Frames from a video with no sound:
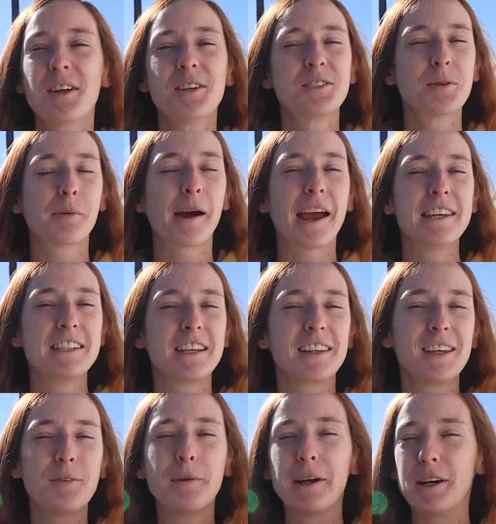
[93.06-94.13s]

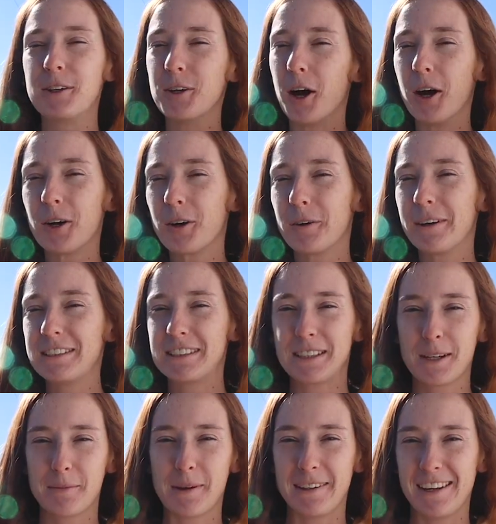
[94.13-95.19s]
Surprisingly, we are not going to
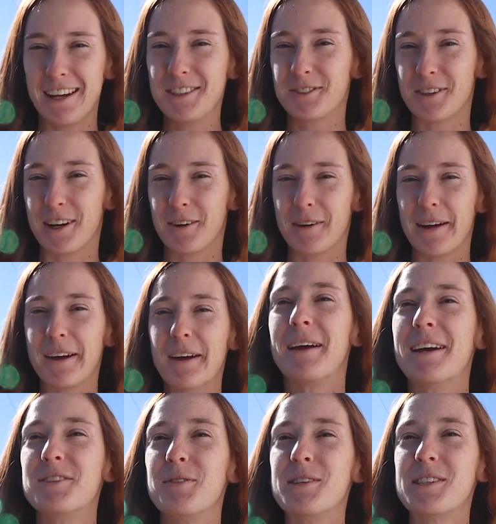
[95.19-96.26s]
get beignets right away
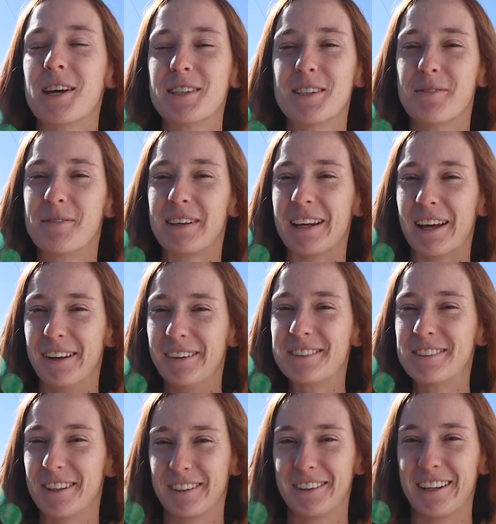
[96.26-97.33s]
because we saw something
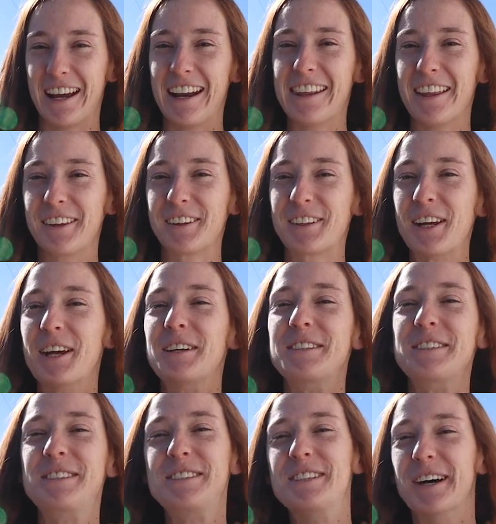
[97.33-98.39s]
else online that looked
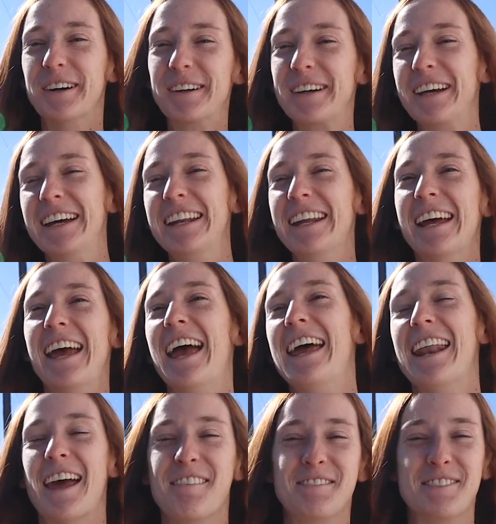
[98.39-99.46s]
so good
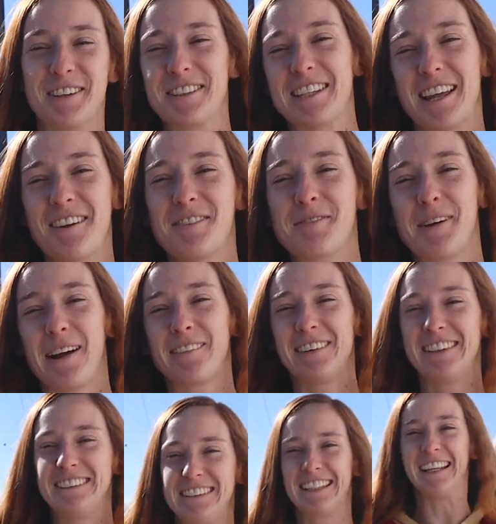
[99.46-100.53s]
and I'm so excited for
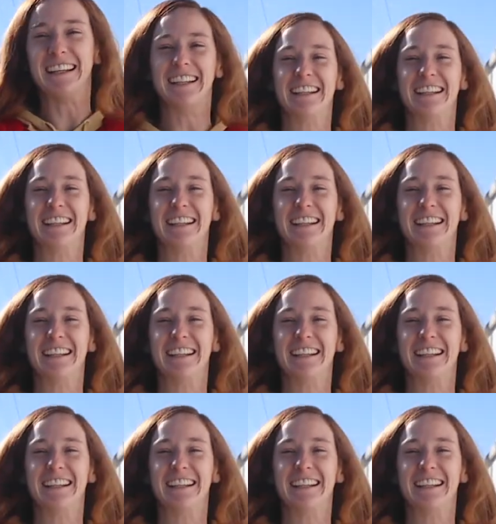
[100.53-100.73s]
breakfast.